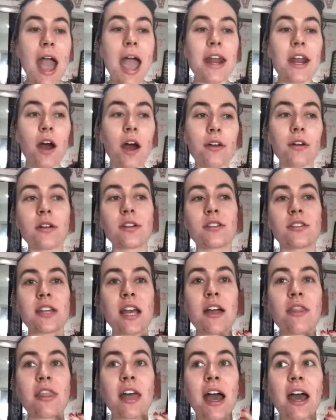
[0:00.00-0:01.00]
And
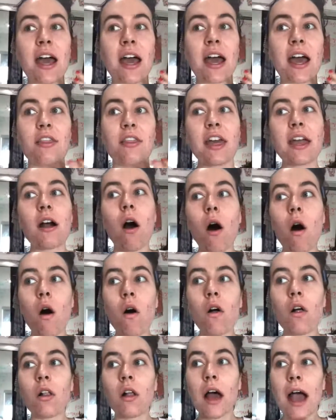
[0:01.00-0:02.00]
understand that they
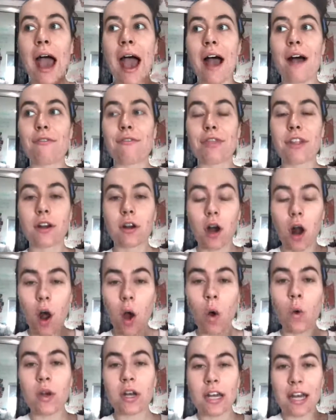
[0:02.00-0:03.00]
all have their
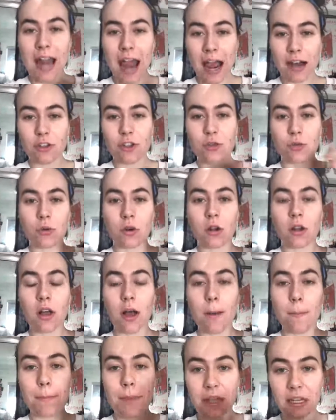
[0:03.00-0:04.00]
own
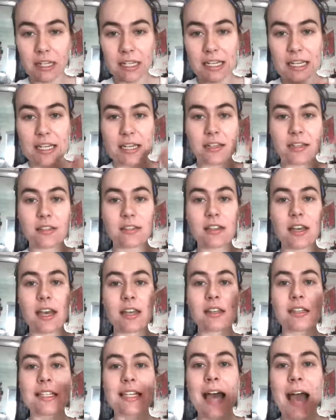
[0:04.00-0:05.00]
natural abilities
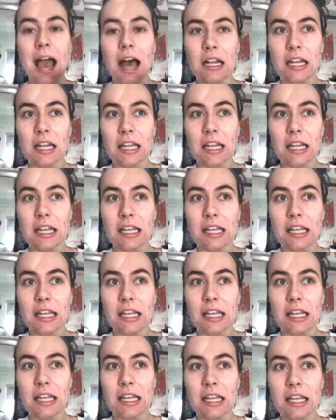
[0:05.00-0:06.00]
and
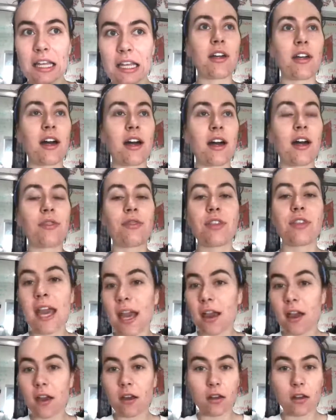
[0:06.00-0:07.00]
talents that
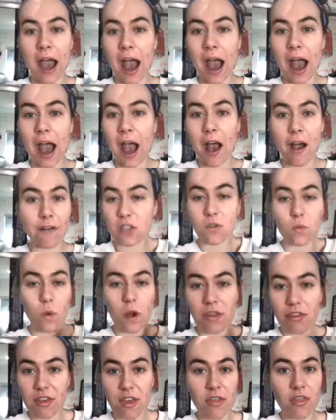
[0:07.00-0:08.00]
they have
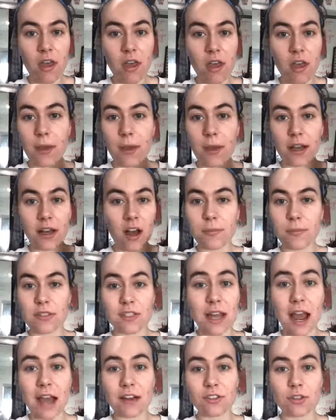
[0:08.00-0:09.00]
just within them. It
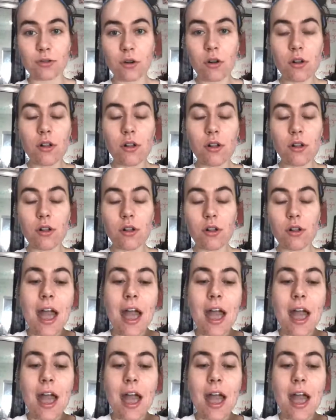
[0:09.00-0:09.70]
comes natural.